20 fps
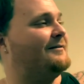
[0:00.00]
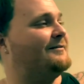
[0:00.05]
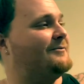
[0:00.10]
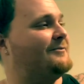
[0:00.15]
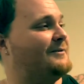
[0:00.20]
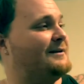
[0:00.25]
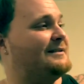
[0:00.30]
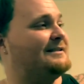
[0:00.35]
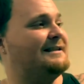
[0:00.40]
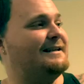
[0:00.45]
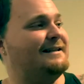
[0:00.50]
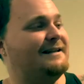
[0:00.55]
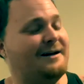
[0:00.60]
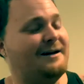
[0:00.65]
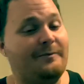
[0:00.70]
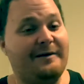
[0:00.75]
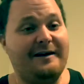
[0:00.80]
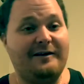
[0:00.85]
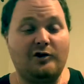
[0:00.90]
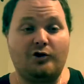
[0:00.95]
We sitting there,
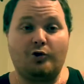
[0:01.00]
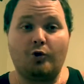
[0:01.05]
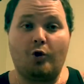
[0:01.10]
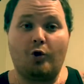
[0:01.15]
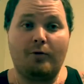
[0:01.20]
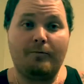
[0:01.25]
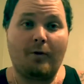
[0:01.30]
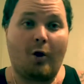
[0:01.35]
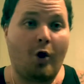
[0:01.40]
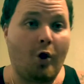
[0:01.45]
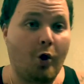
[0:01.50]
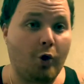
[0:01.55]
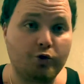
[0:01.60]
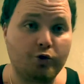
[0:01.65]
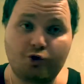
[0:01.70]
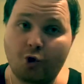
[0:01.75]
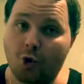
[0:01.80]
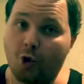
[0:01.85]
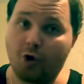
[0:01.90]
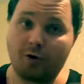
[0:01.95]
we in the dorm, the whole
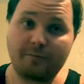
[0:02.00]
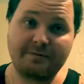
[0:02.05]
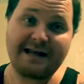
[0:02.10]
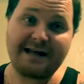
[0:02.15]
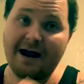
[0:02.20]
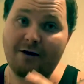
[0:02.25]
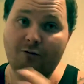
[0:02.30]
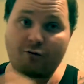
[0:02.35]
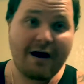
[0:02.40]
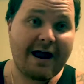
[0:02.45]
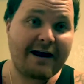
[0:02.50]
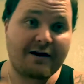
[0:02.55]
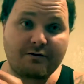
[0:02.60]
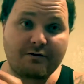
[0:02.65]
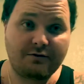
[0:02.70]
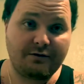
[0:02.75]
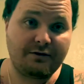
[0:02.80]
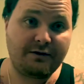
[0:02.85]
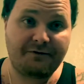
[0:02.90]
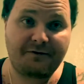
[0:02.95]
dorm's at wreck,
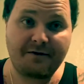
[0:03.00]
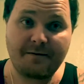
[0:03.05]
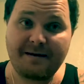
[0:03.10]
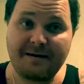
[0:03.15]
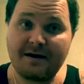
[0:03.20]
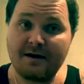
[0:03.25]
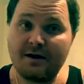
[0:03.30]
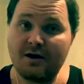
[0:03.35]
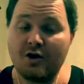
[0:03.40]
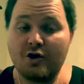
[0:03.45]
you feel me?